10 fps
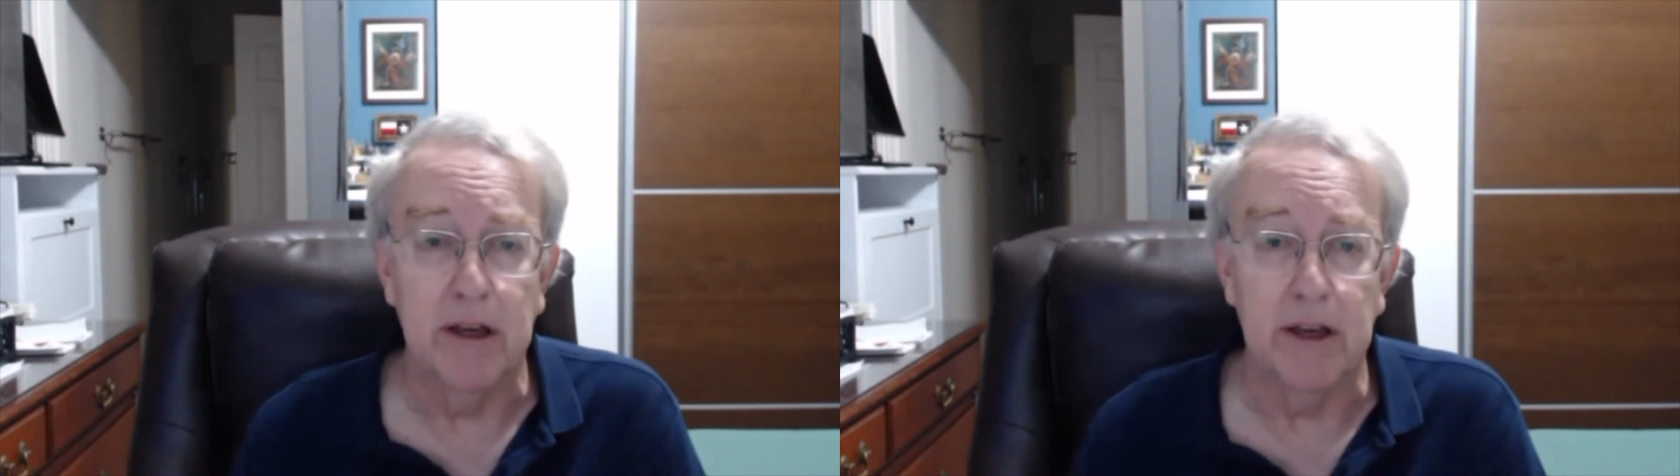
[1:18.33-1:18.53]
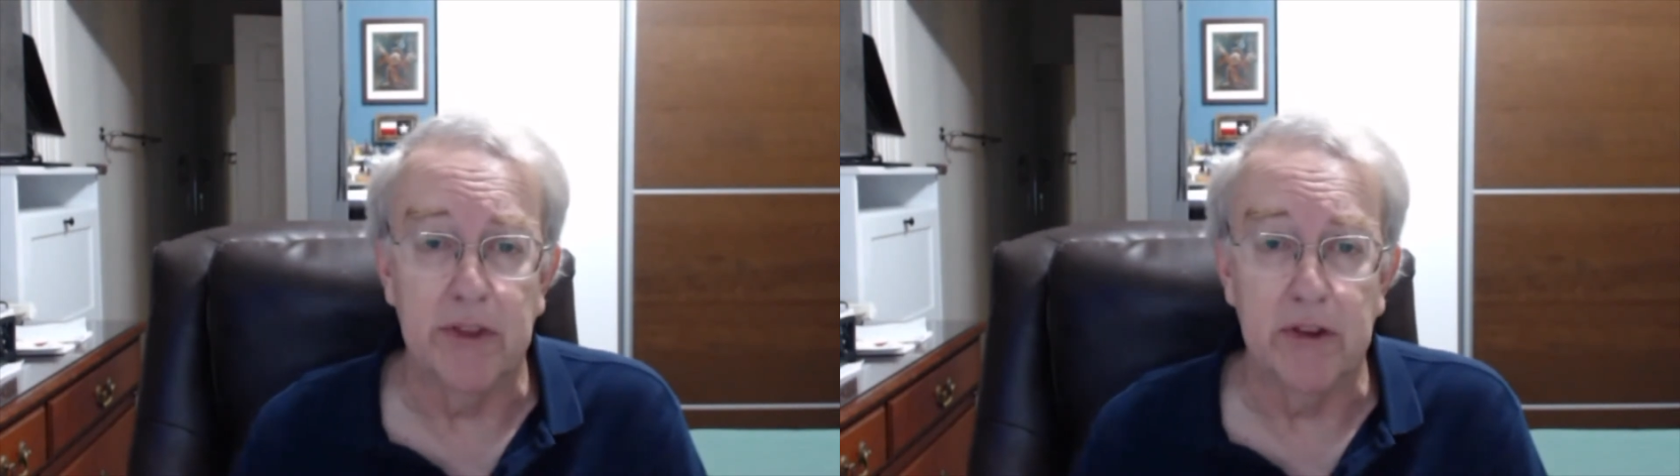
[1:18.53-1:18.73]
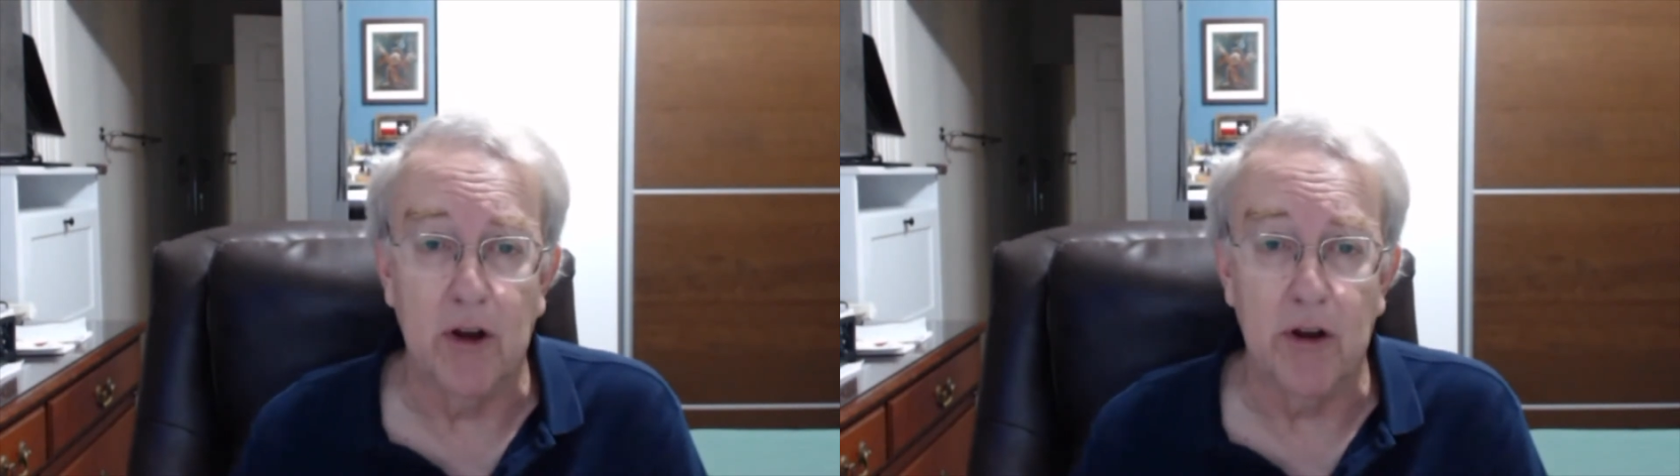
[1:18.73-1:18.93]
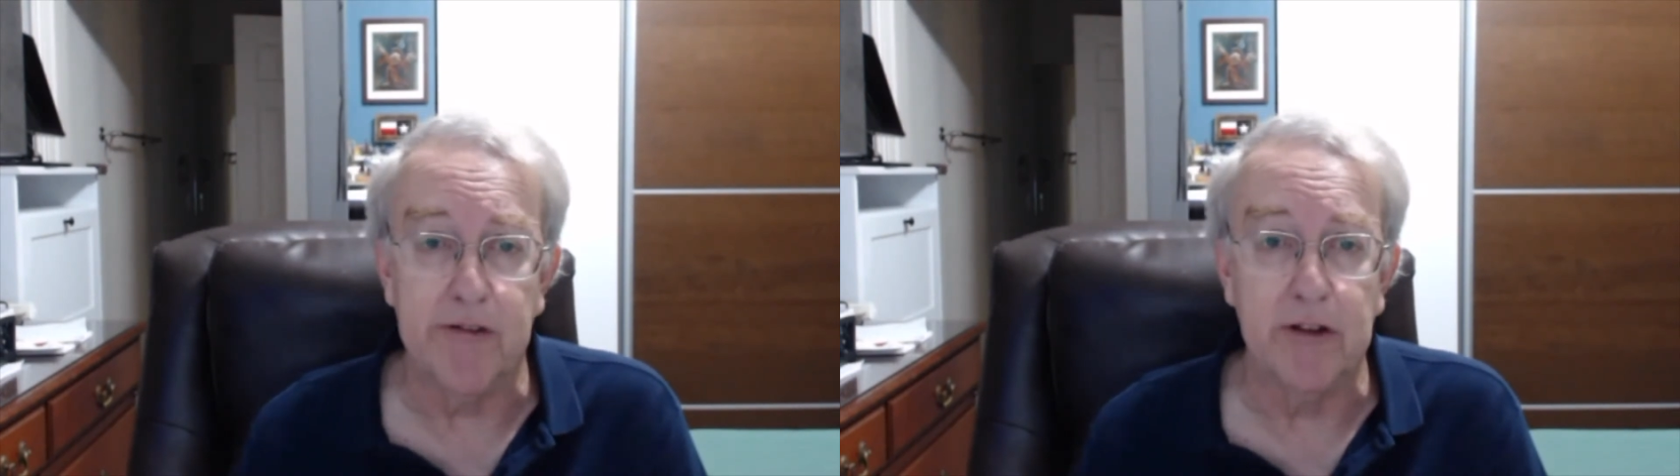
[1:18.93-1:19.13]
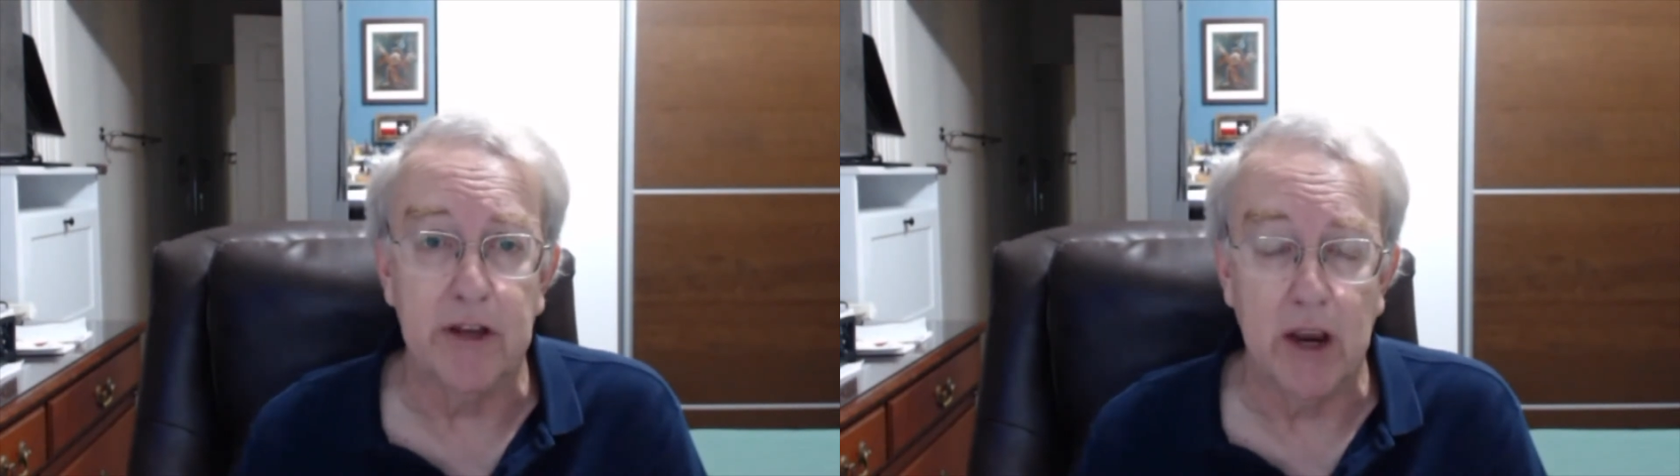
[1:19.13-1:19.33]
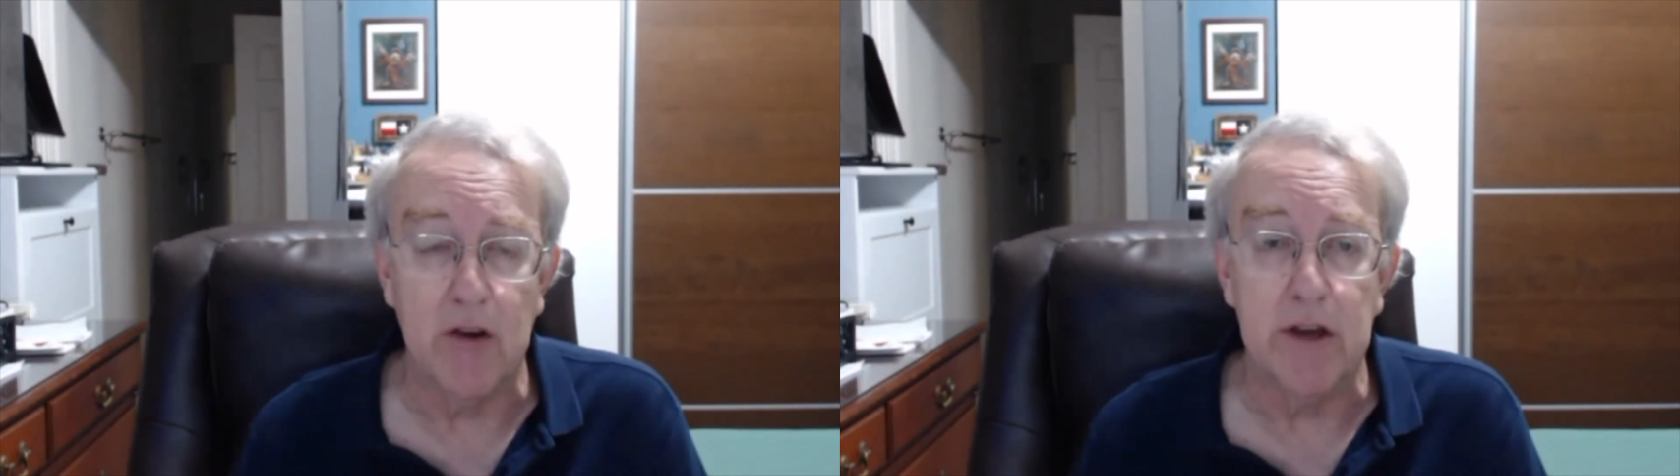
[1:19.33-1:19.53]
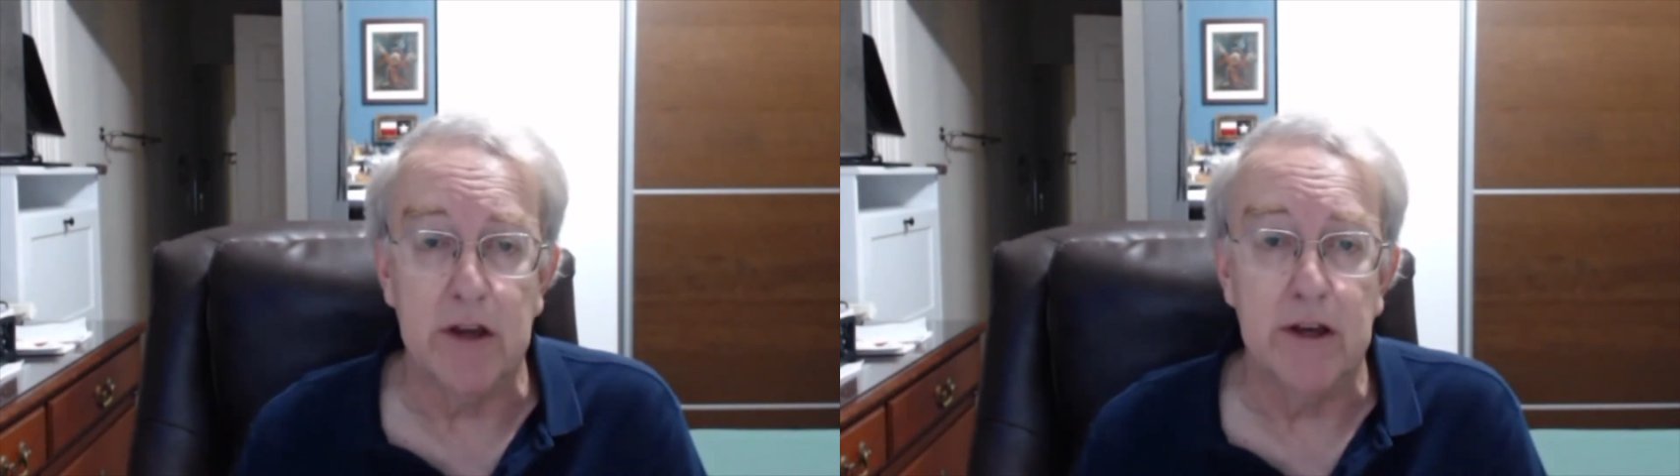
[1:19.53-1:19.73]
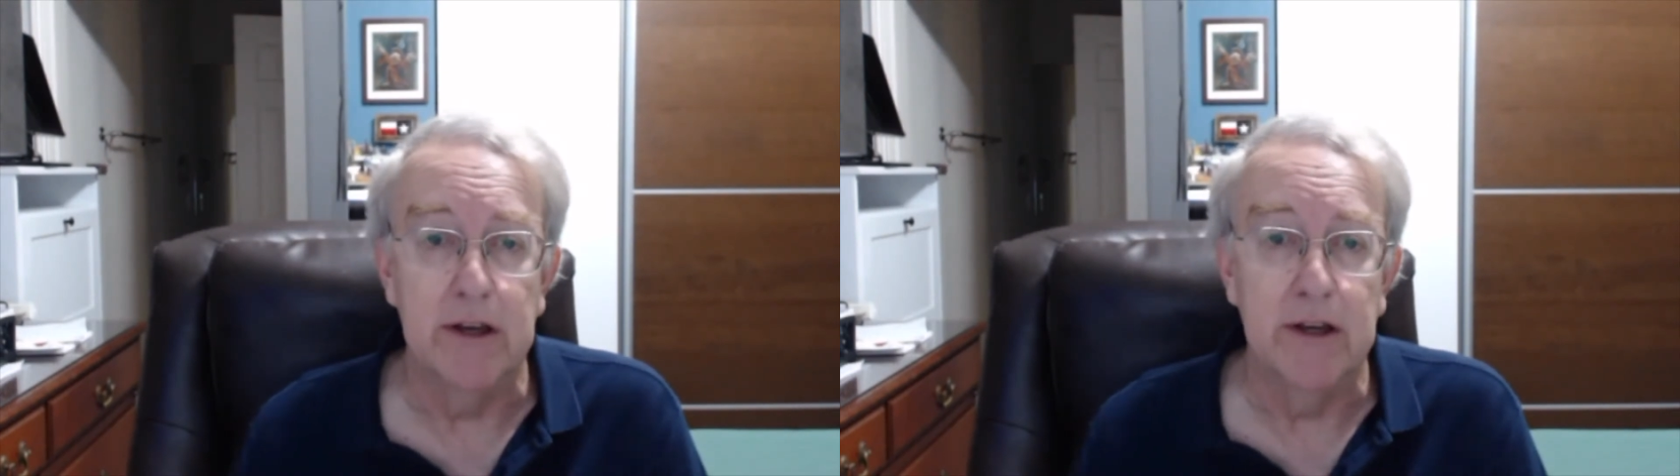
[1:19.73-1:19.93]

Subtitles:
in the Austin area,